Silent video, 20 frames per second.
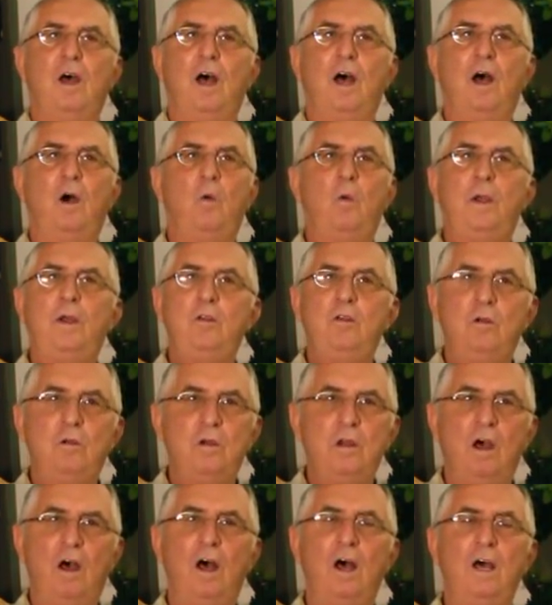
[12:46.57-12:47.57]
uh, we do
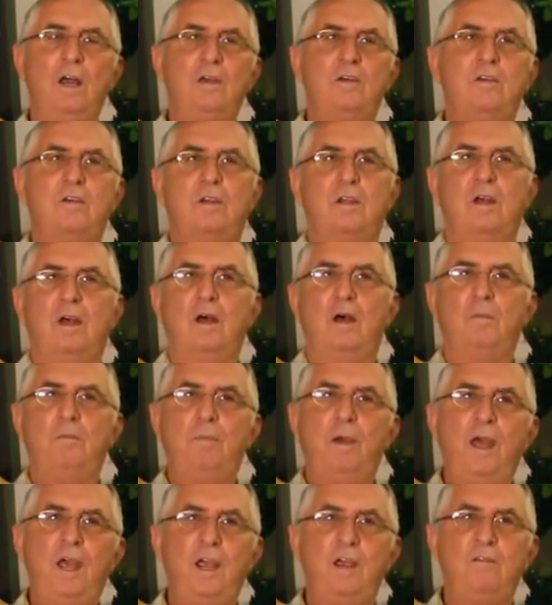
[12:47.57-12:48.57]
not uh,
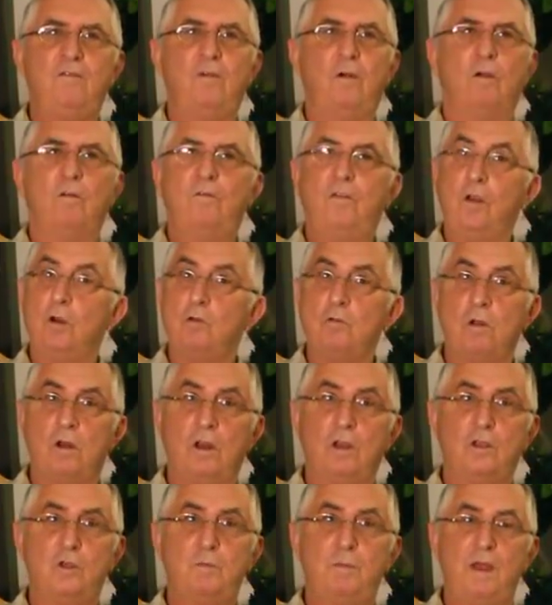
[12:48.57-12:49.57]
pay for funeral
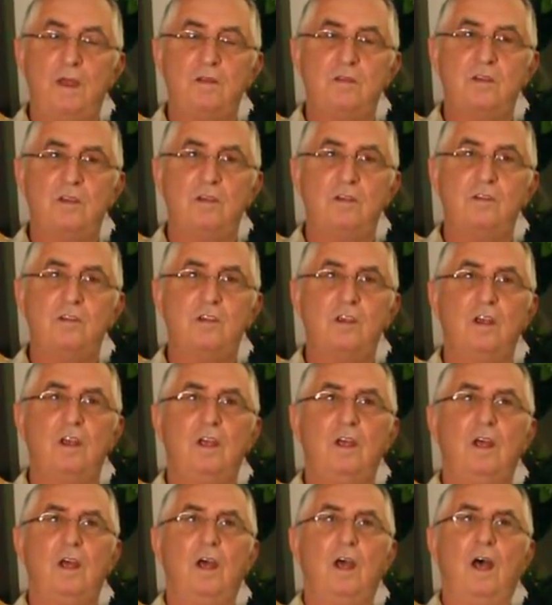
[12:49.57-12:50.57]

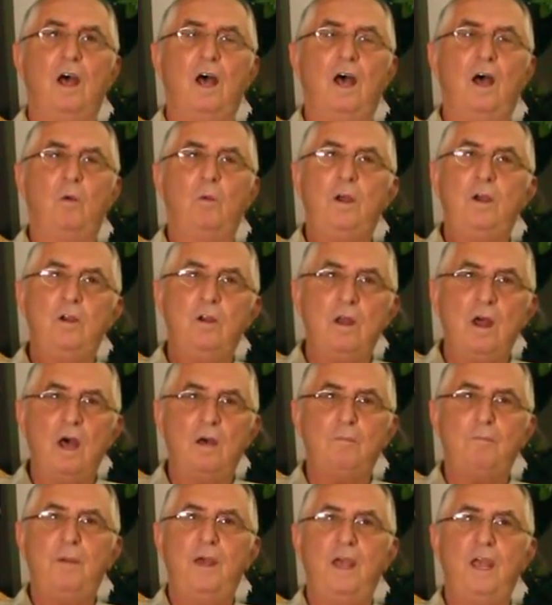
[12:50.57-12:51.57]
expenses. Uh, we do
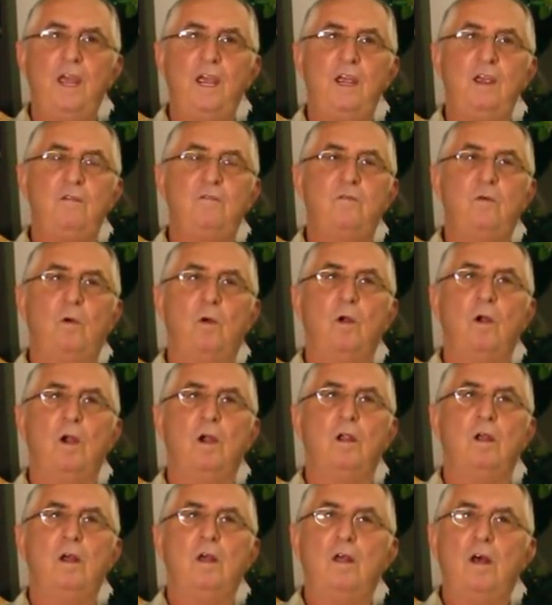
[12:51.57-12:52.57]
not pay
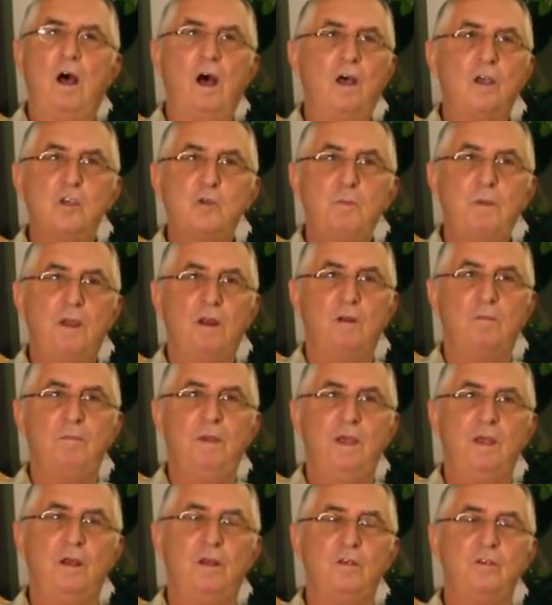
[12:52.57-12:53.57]
for hospital
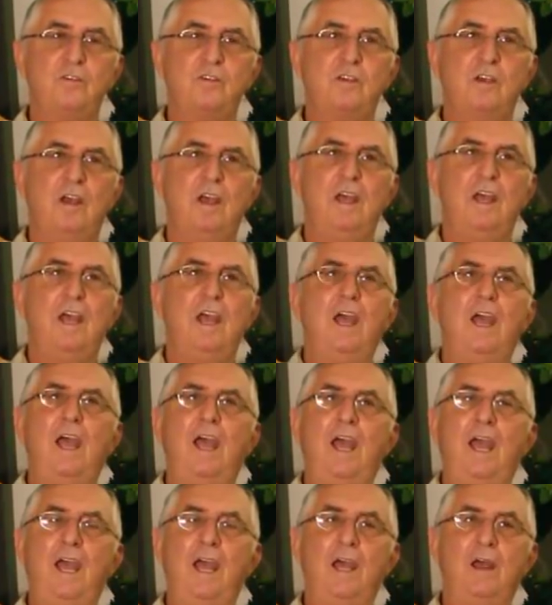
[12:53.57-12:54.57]
bills
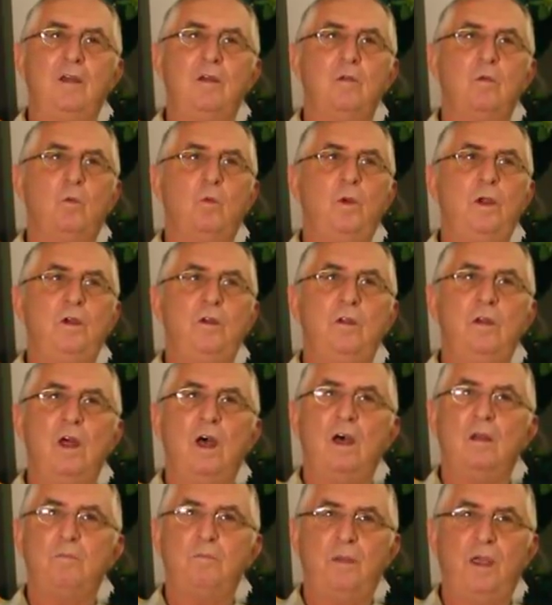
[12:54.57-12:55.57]
and we do
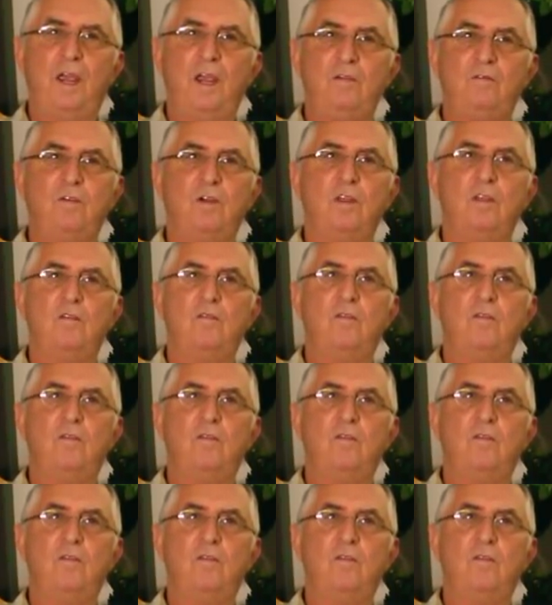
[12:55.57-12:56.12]
not pay for the